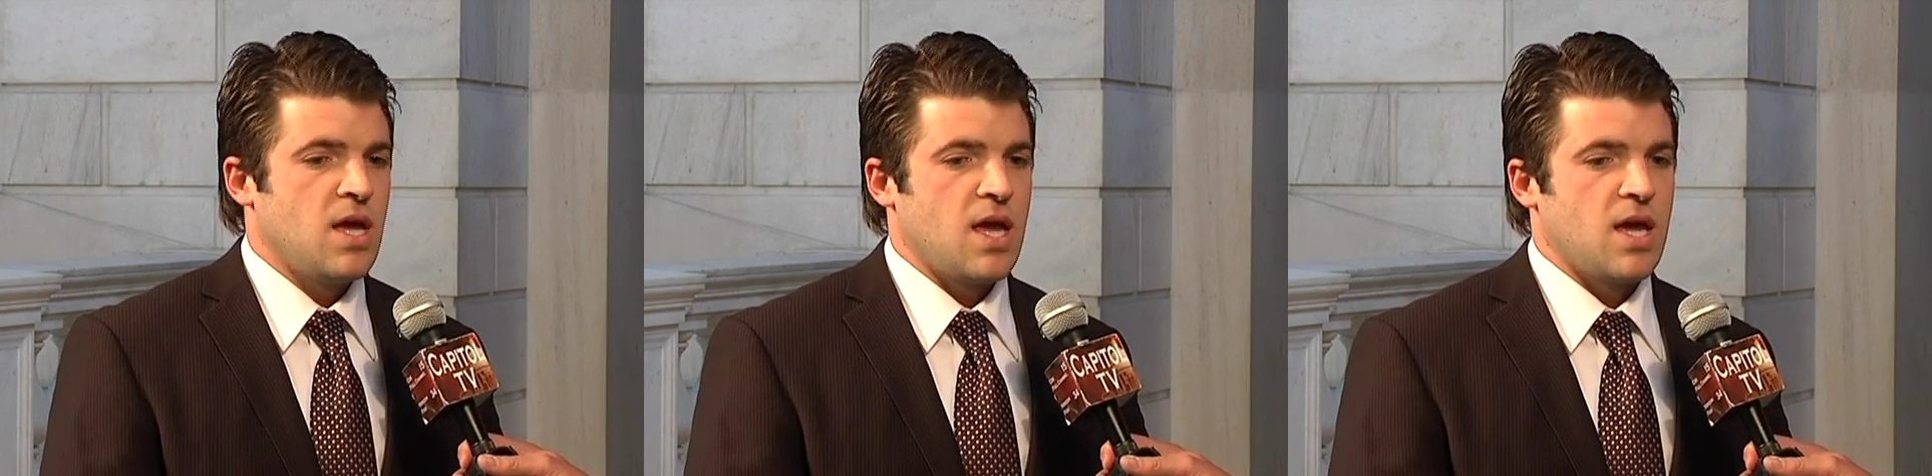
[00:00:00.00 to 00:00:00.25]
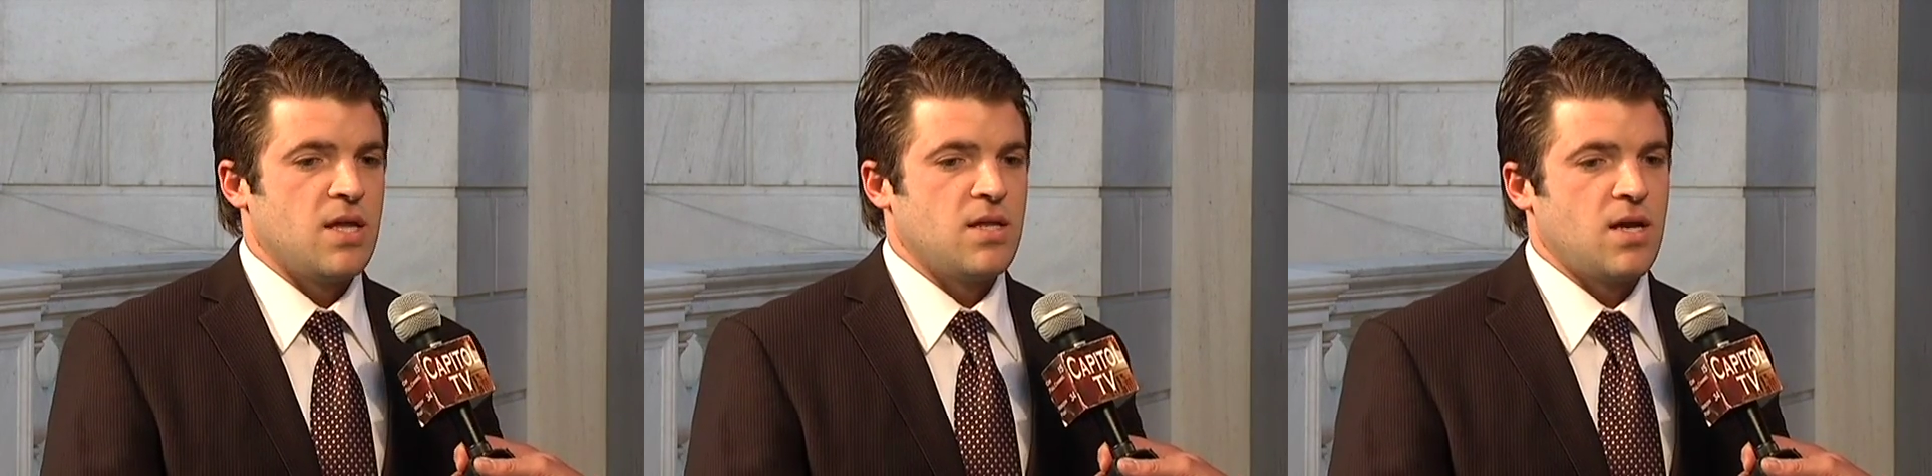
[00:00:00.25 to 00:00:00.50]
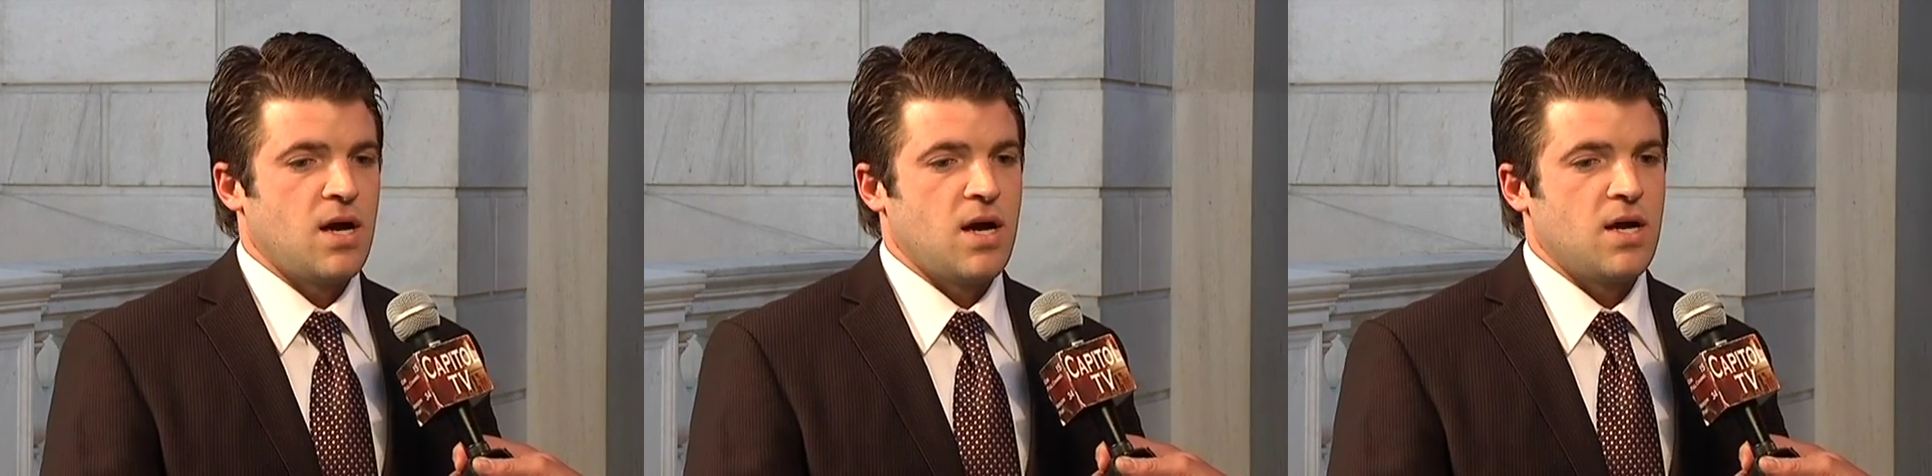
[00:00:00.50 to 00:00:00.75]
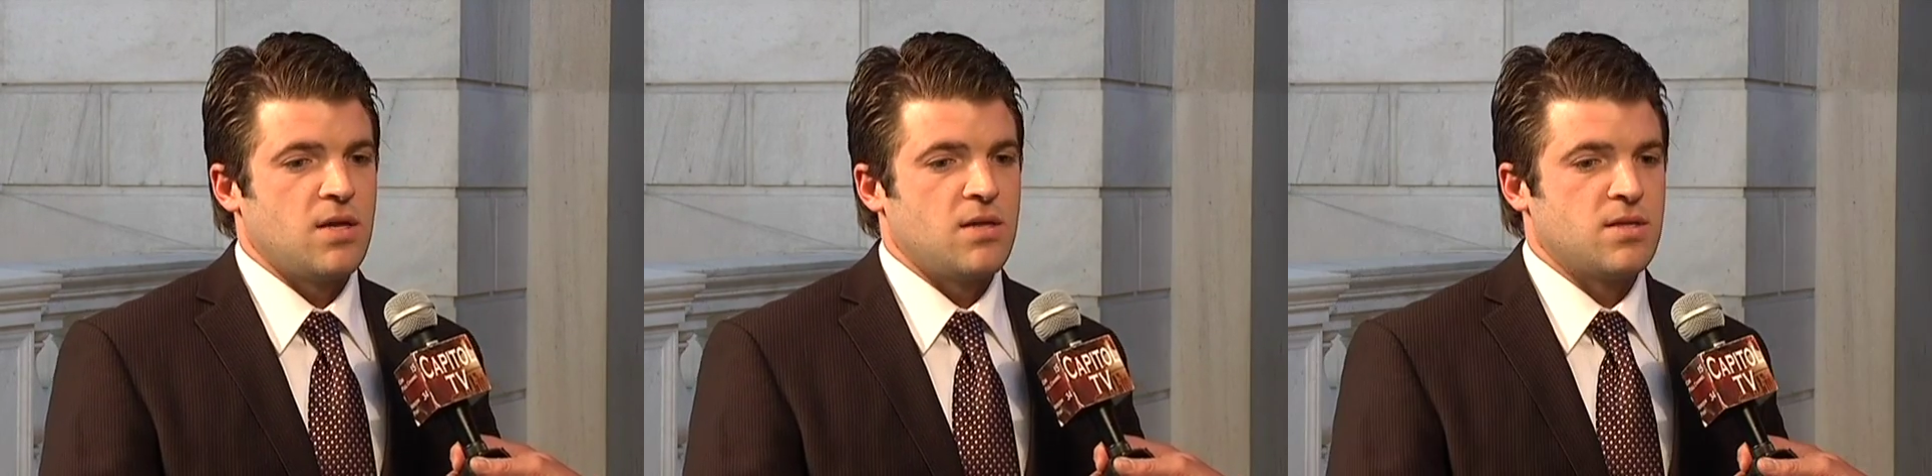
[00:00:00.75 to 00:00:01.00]
and
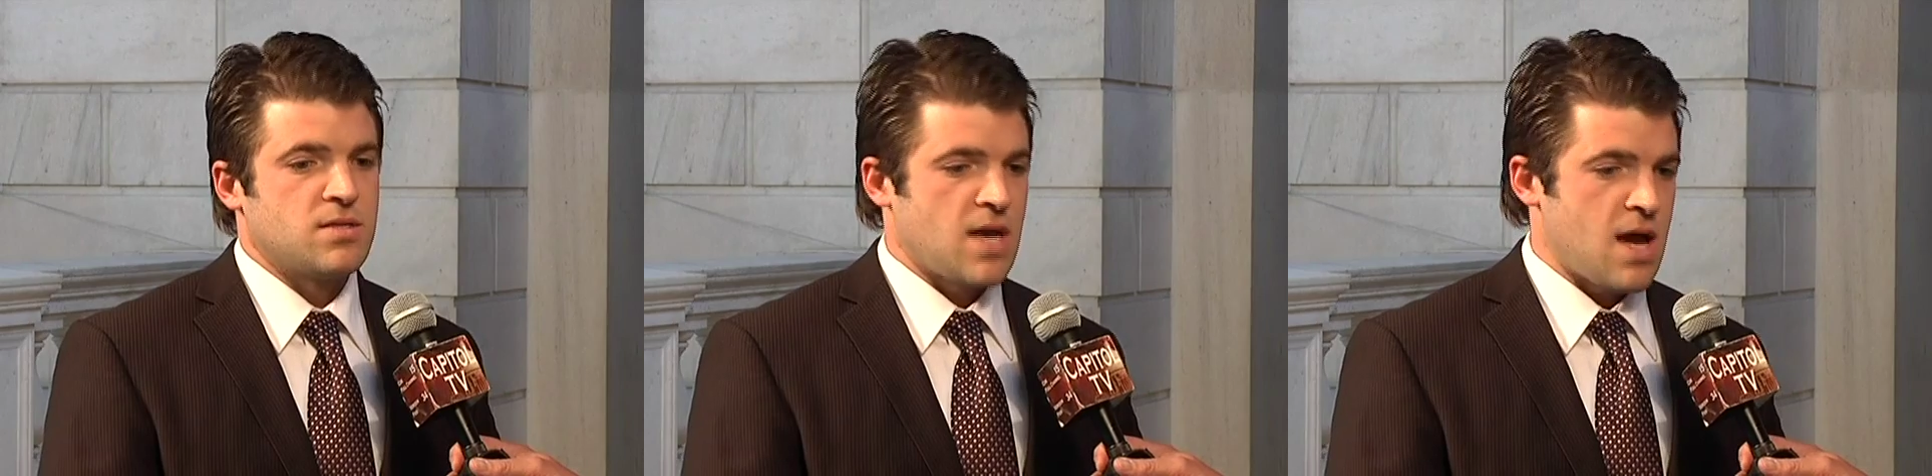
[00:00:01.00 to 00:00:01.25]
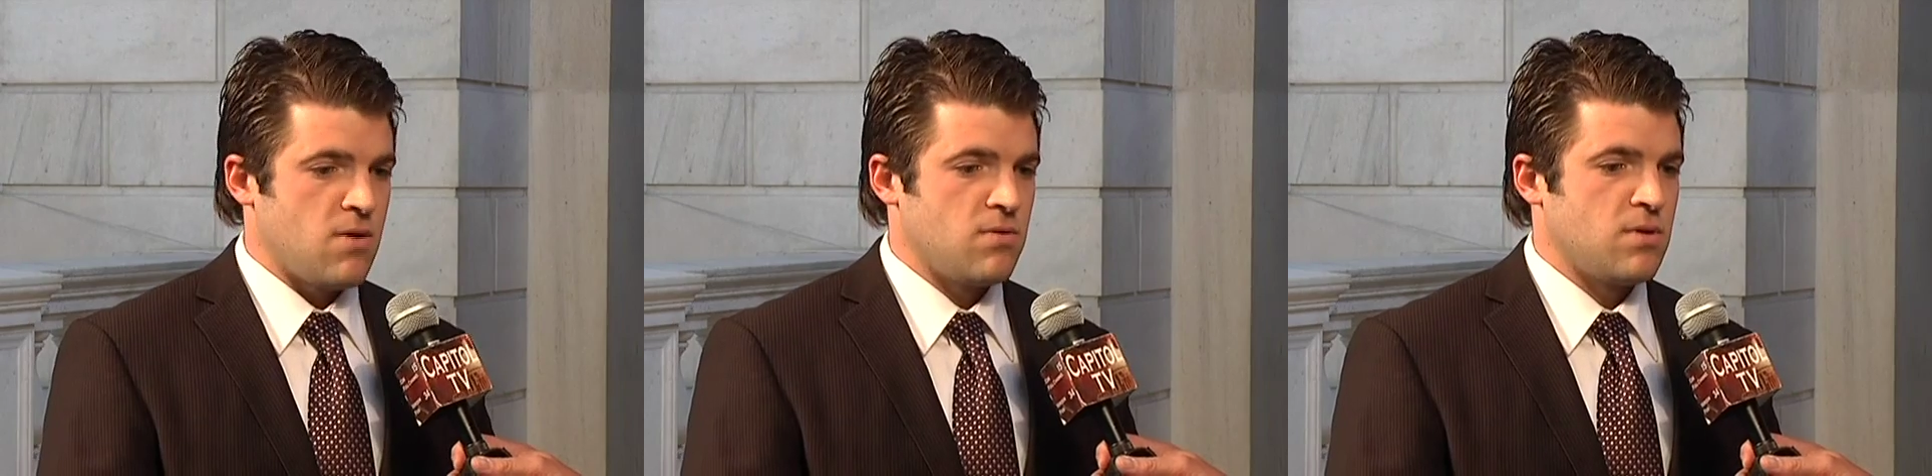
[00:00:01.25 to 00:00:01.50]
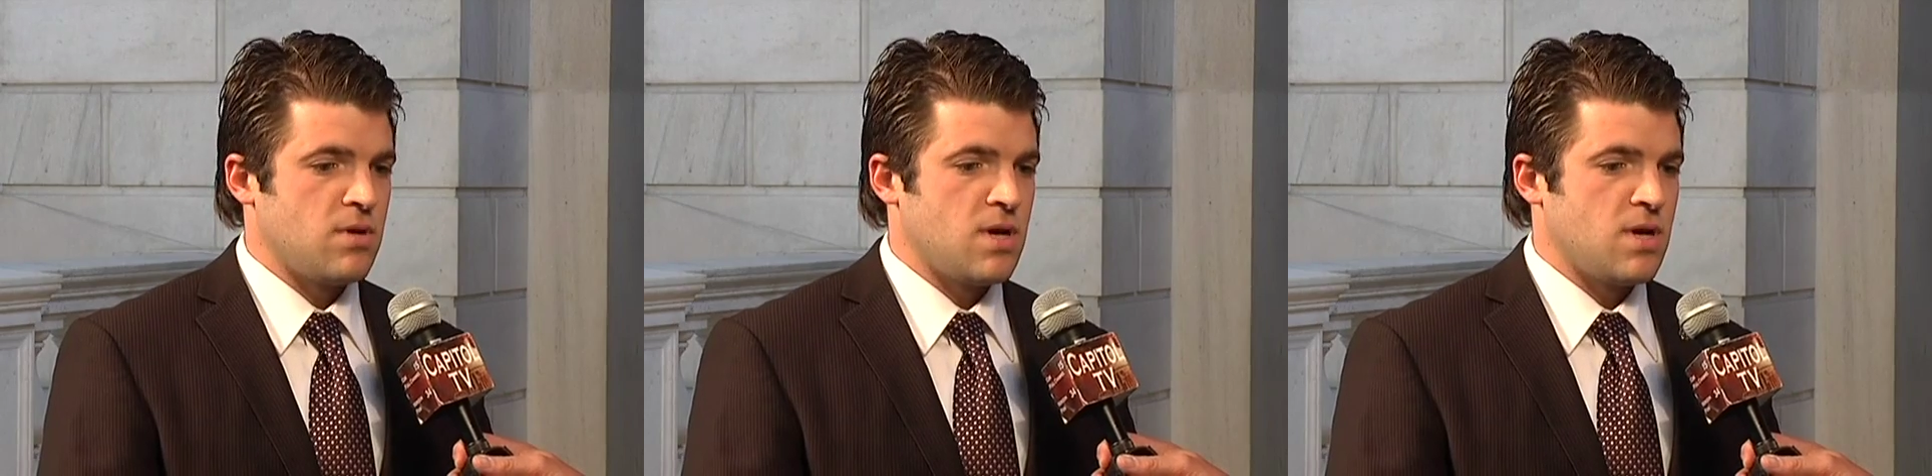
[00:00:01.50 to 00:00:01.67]
the town